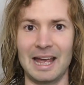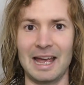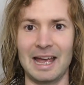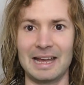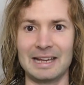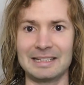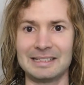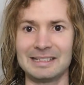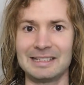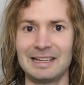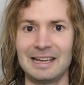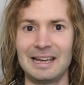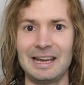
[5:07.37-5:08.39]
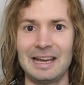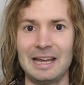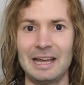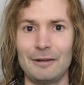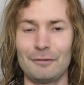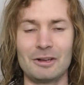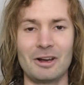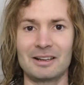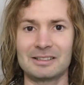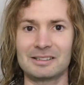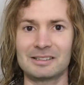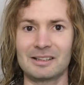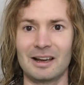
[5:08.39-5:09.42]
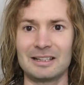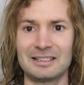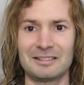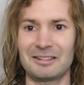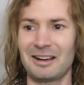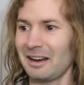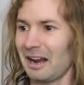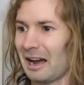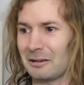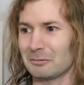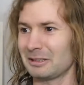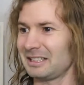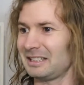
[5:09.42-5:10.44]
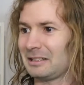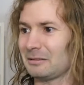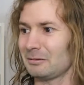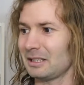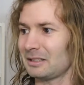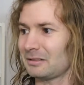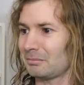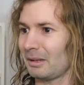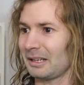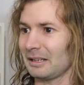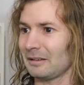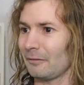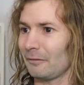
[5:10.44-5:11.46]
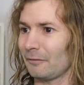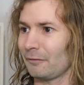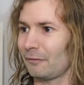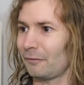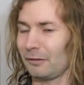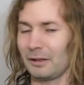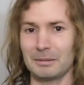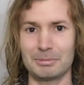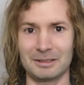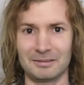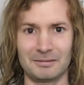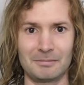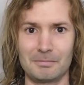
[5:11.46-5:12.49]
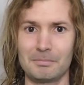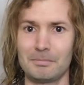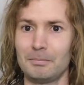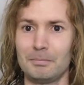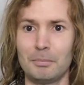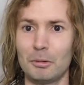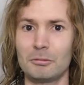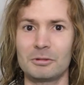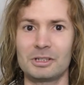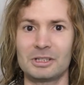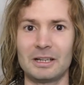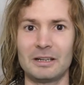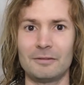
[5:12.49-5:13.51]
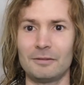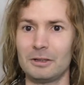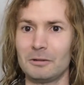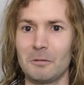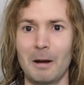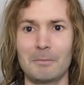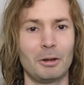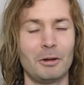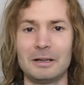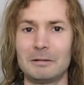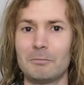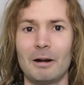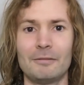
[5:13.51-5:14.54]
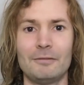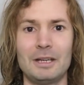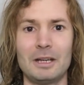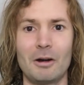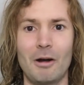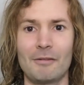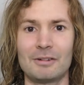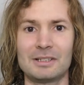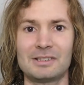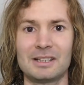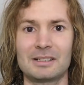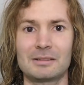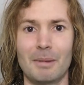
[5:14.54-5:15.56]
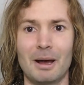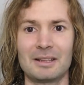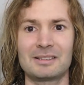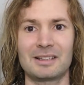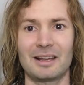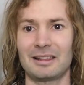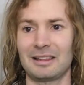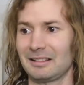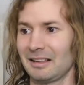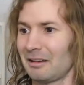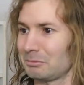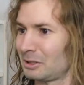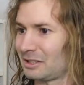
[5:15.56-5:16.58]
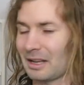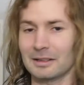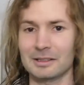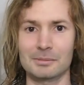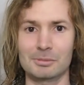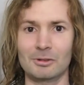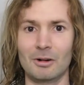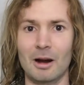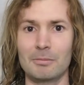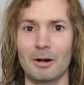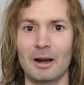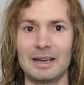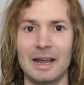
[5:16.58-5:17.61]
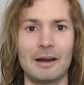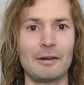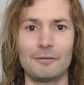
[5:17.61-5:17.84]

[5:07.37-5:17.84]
And if you guys decide, you know, I don't want to deal with this bloody flippant bullshit of you uploading one video every 6 months, I'll just unsubscribe right now.